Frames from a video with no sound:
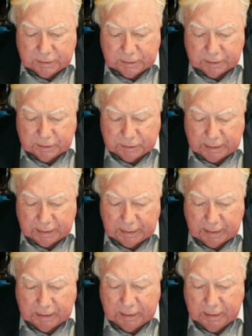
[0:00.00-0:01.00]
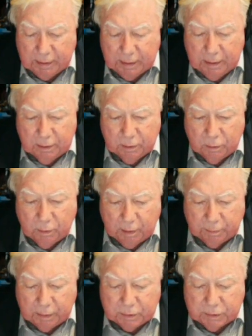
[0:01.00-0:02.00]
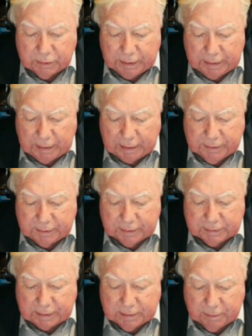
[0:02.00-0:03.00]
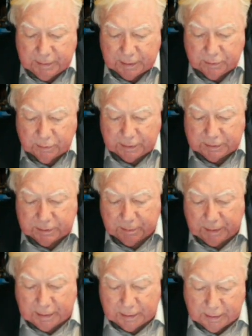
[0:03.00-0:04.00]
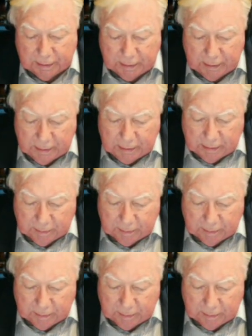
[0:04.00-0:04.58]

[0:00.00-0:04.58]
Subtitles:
and the Shanghai Cooperation League, I think, is not to be underestimated. I'm